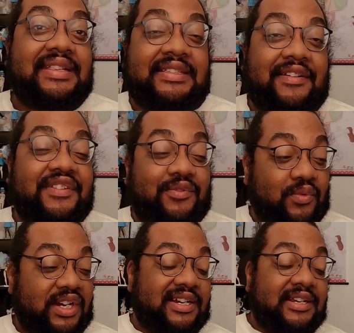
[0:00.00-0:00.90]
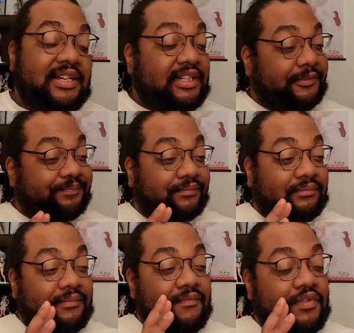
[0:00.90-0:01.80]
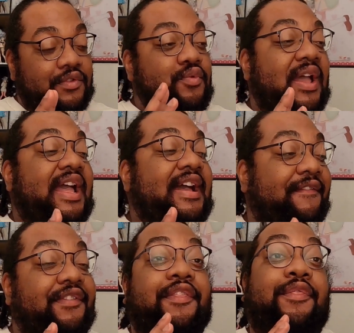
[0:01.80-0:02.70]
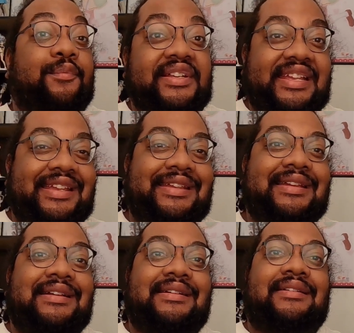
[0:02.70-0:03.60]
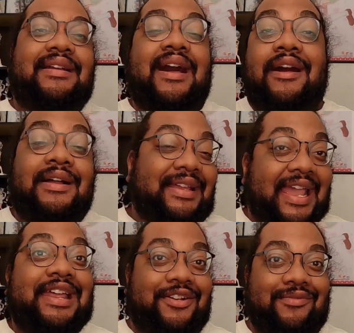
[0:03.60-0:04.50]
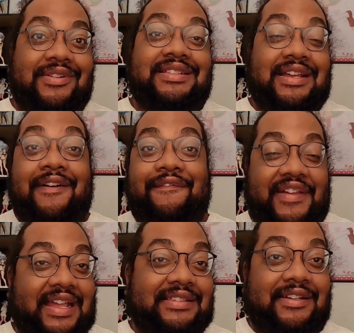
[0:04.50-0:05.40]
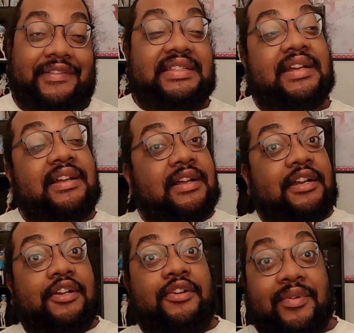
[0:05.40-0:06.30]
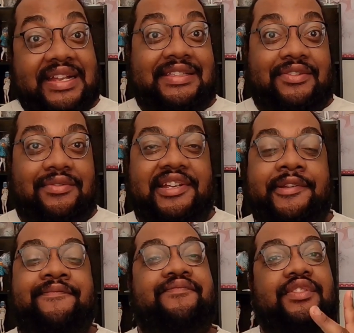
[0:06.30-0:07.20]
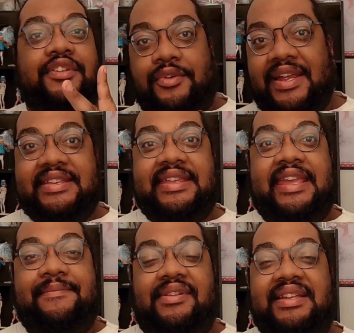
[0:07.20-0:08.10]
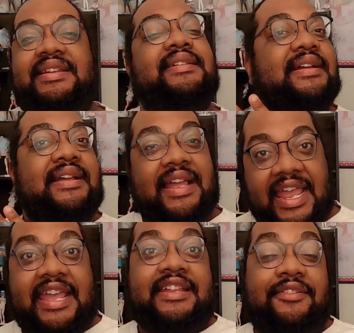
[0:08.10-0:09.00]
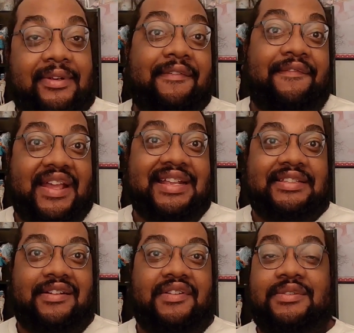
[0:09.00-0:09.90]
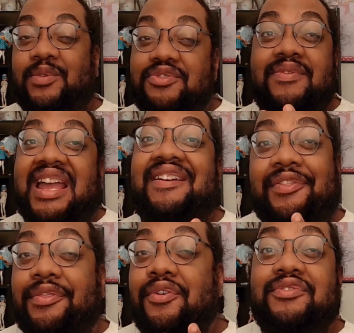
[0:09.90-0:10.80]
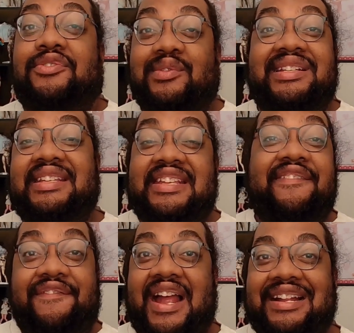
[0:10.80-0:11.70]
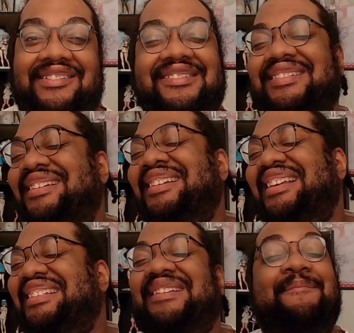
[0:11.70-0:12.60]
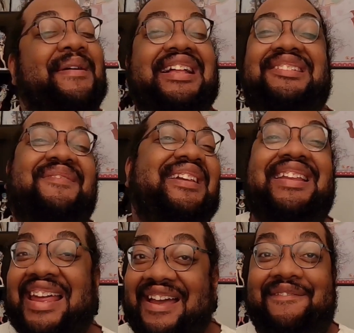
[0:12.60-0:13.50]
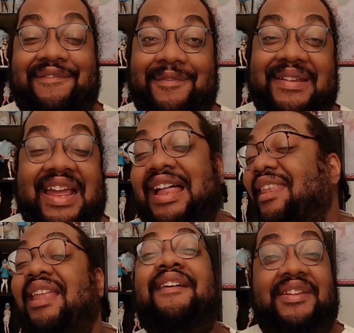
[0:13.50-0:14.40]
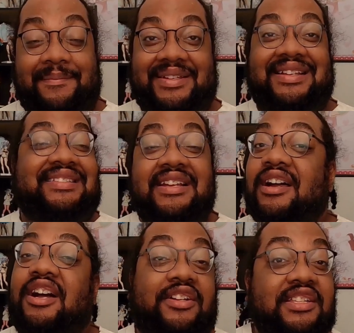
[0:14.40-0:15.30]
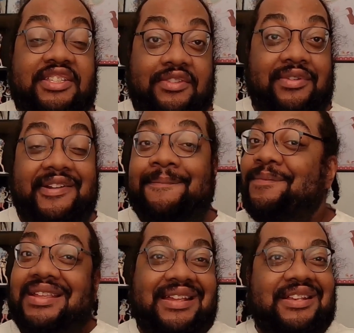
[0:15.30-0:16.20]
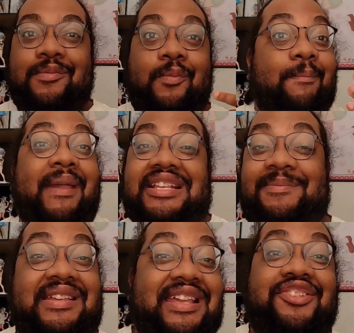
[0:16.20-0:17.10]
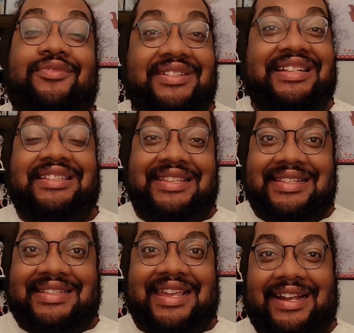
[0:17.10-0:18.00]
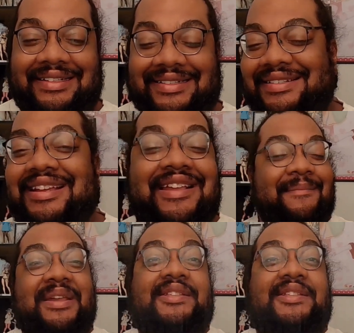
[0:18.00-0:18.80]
service where you have the three categories of fan service: great story, great gameplay, and great fan service. When you have those three key factors, it's a match made in heaven for me. I love it because a good story makes me intrigued in these characters, makes